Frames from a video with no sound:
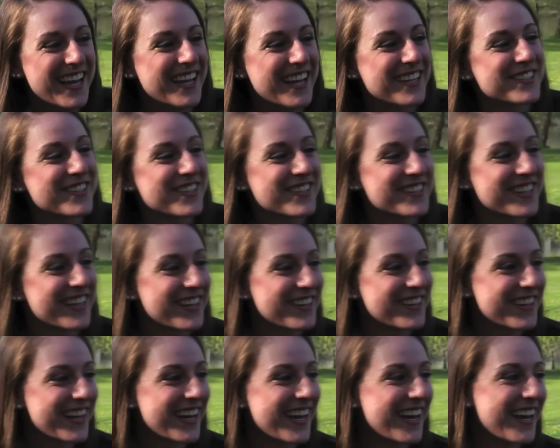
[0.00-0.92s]
So I was like,
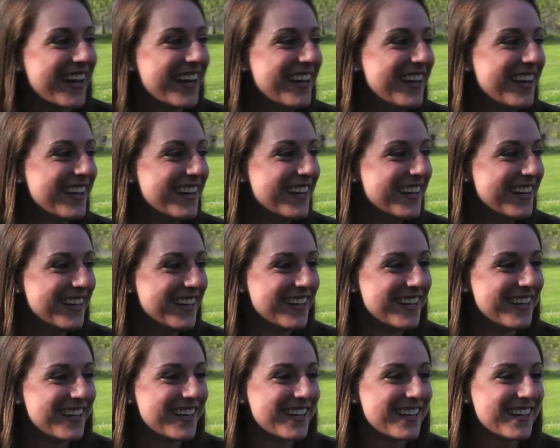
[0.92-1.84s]
okay.
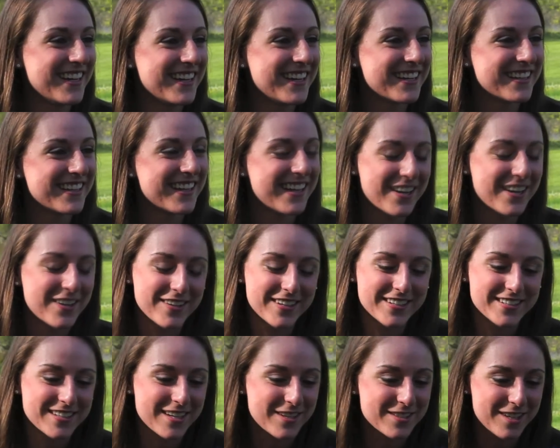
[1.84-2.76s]
I know
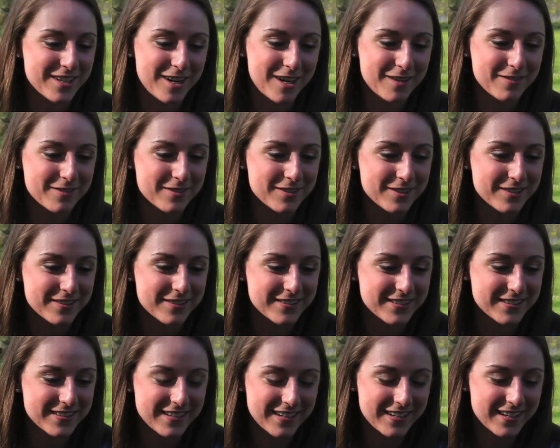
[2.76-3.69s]
that sounds awful though.
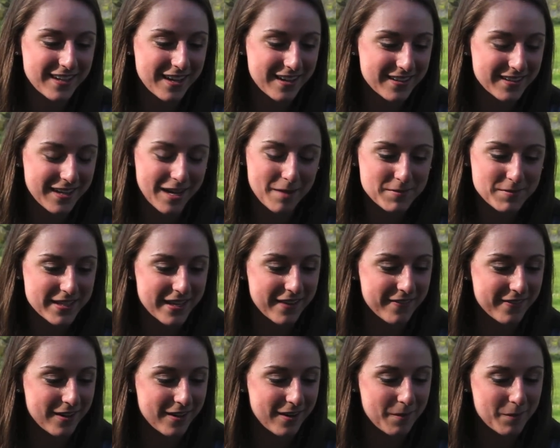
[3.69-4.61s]
I'm
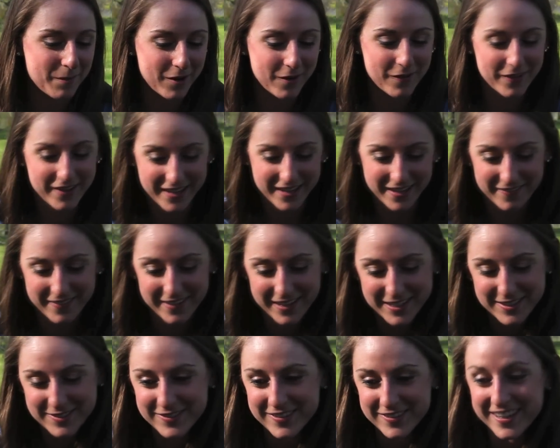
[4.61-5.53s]
saved though. I'm going to heaven, I
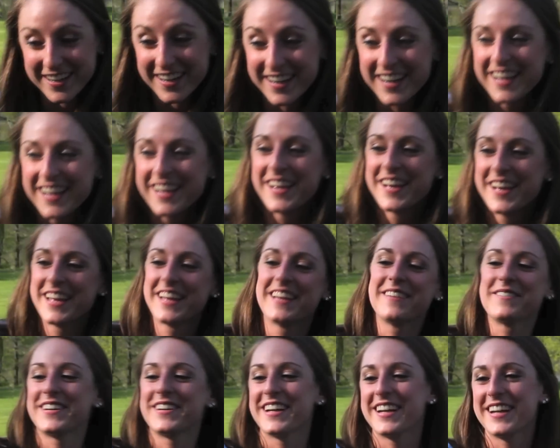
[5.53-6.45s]
swear.
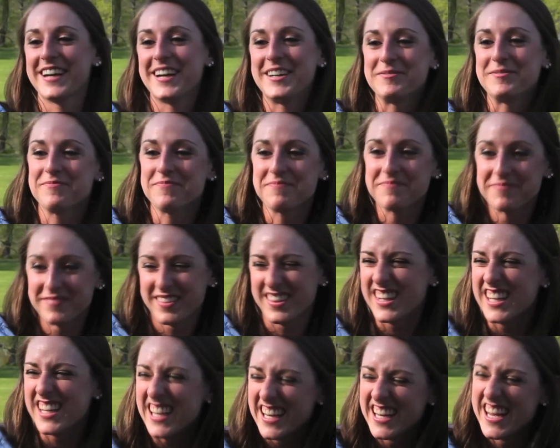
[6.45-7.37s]
But
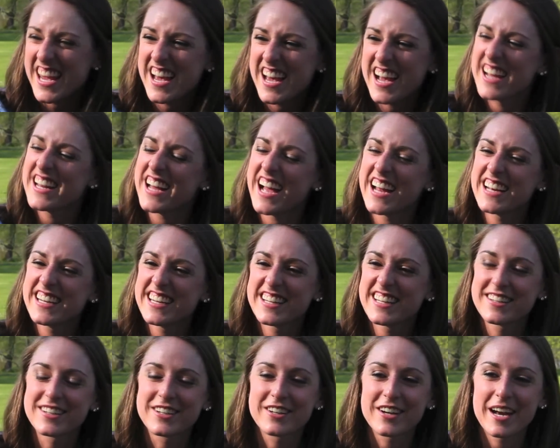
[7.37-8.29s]
yeah, I
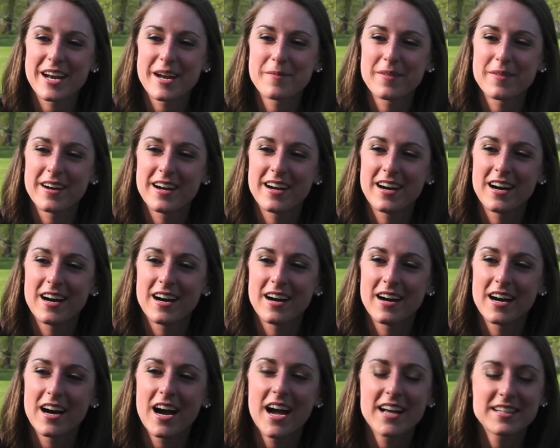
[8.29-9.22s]
needed the grade, but
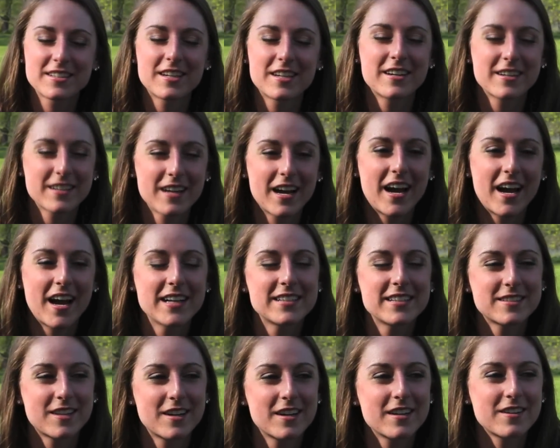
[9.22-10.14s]
I
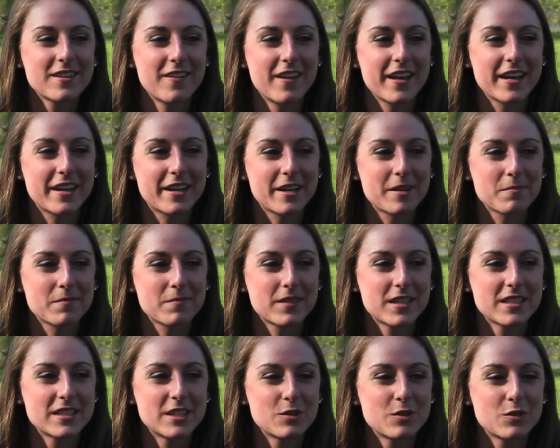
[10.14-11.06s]
started to like him
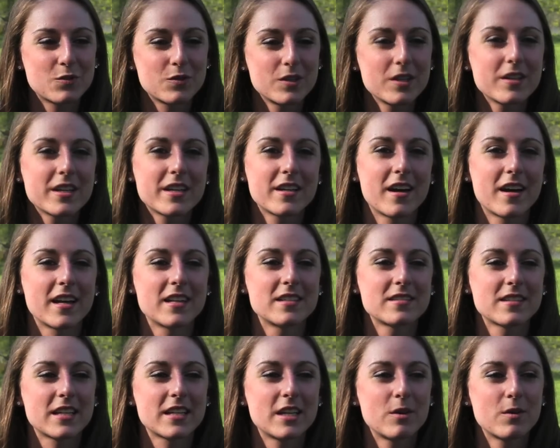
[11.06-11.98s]
because he was really nice.
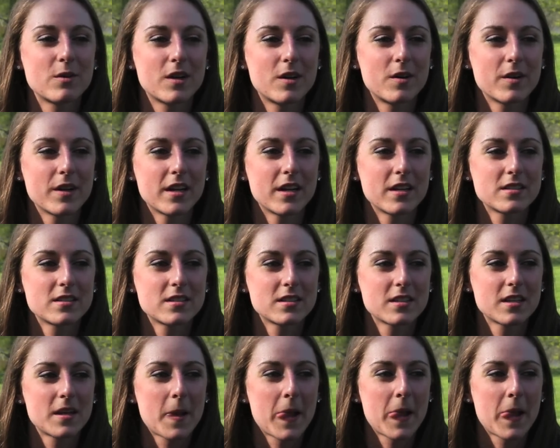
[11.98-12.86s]
Like he would always